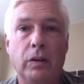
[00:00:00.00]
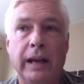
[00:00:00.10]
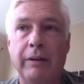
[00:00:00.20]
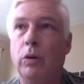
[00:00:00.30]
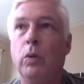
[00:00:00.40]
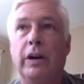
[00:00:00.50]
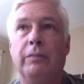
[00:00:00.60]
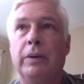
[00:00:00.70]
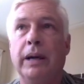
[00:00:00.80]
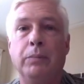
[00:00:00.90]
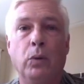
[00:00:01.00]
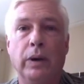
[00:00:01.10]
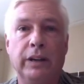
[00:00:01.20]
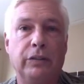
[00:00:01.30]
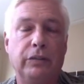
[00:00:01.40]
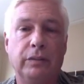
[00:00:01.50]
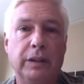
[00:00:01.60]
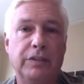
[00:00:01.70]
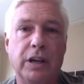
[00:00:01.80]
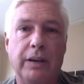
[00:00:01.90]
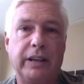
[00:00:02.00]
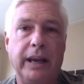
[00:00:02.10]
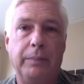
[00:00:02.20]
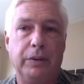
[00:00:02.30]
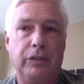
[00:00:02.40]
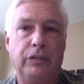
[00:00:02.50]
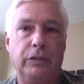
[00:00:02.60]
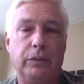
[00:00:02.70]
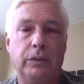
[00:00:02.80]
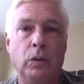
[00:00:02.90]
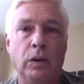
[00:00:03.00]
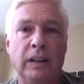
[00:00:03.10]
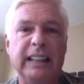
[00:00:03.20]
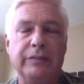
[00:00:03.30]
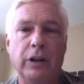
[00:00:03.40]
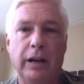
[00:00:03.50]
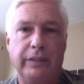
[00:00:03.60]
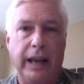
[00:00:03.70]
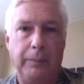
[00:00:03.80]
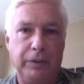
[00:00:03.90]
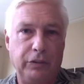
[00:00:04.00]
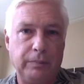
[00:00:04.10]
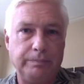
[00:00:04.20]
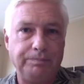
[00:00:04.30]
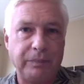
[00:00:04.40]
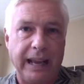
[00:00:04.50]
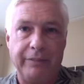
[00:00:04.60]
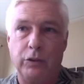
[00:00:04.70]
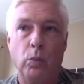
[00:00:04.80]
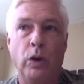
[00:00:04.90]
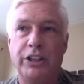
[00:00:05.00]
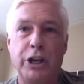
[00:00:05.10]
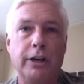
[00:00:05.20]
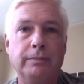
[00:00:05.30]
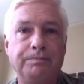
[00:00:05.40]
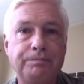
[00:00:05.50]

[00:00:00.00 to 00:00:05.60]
Every one of my boys lives off campus or lived off campus after 1 year.